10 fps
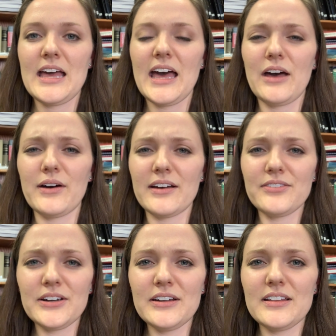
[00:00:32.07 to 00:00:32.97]

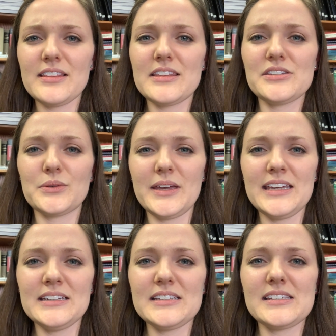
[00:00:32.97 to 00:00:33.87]
However, the
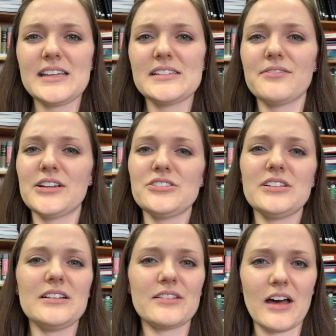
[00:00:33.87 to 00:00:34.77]
squeakiness is
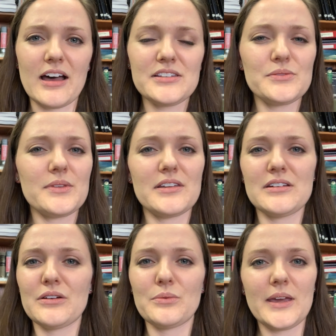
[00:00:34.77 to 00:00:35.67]
eventually lost within
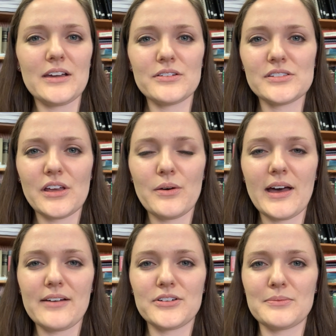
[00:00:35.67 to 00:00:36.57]
a week or so
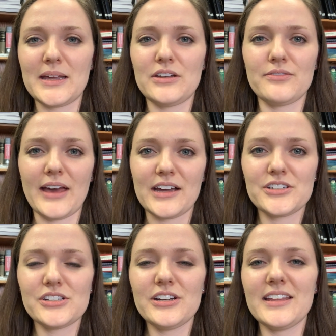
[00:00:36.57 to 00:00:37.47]
after
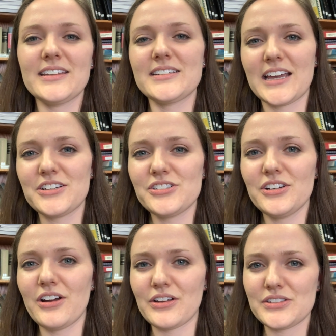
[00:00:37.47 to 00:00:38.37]
manufacture and the
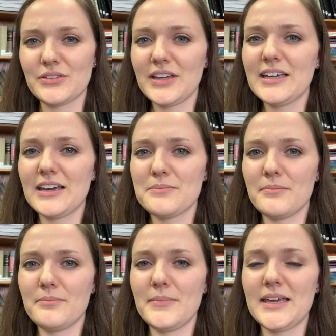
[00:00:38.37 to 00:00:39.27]
texture also can
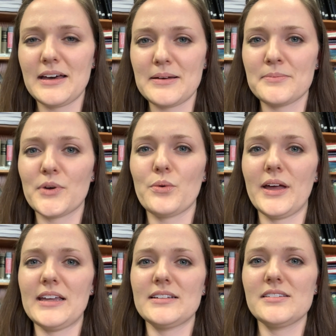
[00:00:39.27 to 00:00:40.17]
become
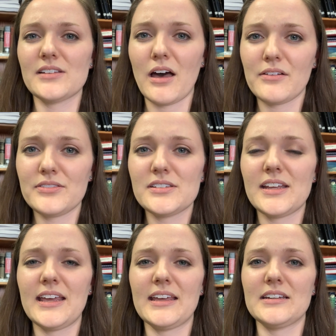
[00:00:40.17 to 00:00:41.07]
quite soft
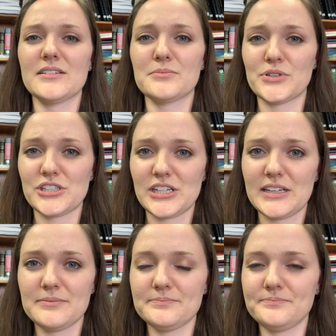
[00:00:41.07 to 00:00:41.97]
and mushy.